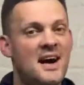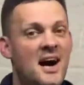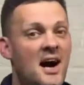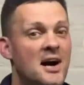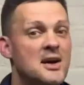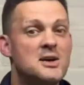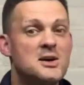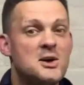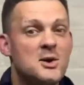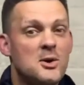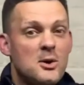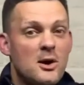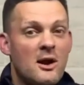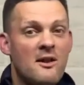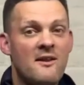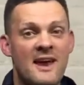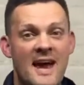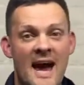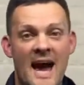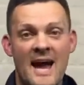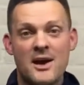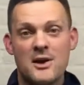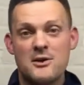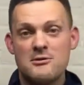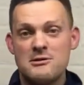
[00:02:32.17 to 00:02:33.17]
I call it the
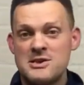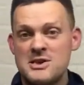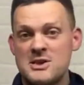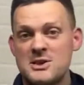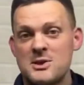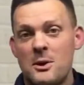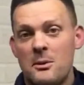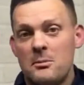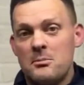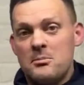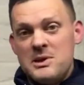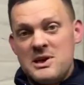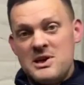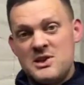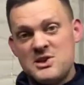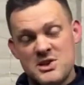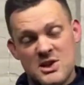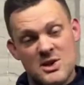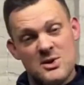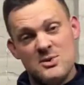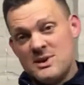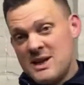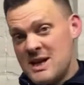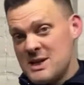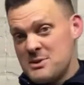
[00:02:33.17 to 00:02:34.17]
Angry Stompy
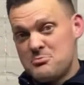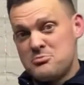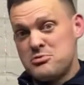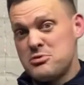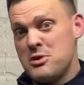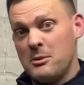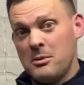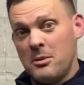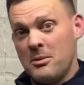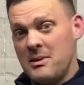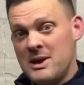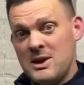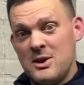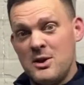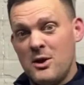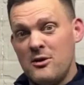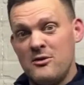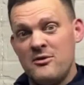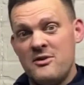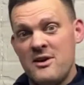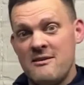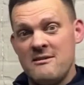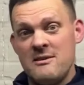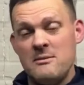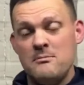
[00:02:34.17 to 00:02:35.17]
tune. That's probably
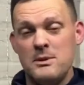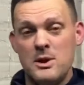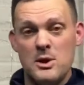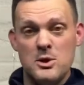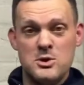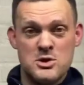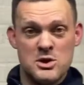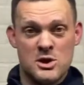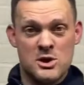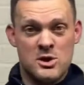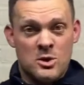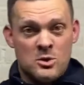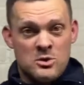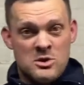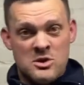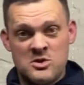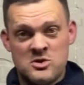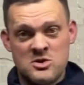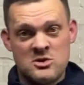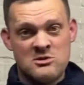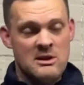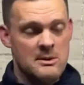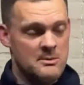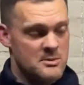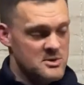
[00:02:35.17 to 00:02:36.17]
not a very musical
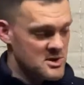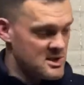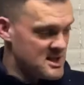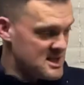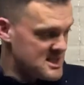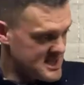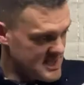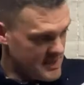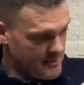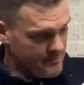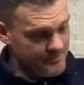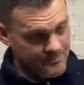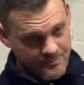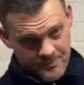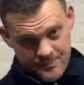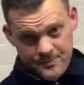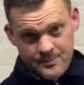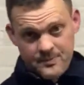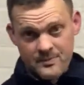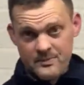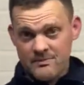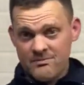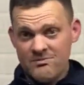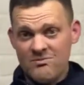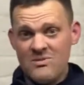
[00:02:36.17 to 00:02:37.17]
description, is
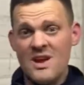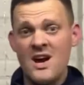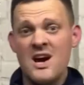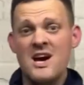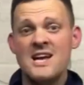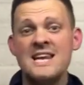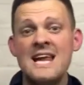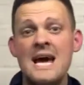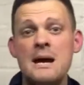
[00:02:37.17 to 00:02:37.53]
it?